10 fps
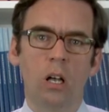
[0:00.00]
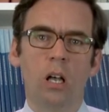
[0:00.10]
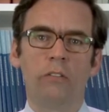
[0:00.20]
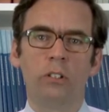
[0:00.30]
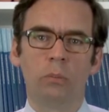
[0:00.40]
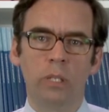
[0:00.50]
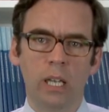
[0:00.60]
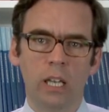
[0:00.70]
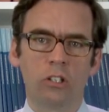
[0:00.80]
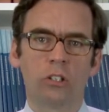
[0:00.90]
of an
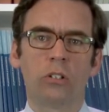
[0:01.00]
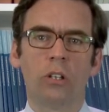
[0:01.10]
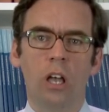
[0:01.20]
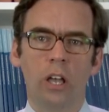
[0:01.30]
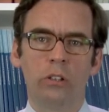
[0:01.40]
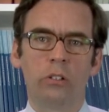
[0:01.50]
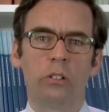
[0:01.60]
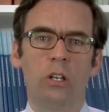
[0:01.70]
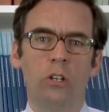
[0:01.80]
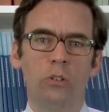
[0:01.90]
obligation
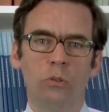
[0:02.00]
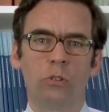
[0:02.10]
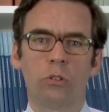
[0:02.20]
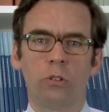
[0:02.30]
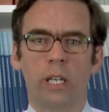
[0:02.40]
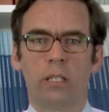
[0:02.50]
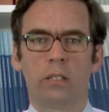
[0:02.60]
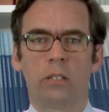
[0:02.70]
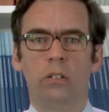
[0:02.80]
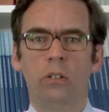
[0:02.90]
under a jus
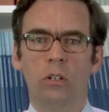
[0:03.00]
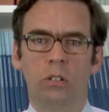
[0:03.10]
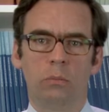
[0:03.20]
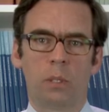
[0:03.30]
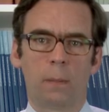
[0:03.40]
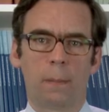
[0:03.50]
cogens norm.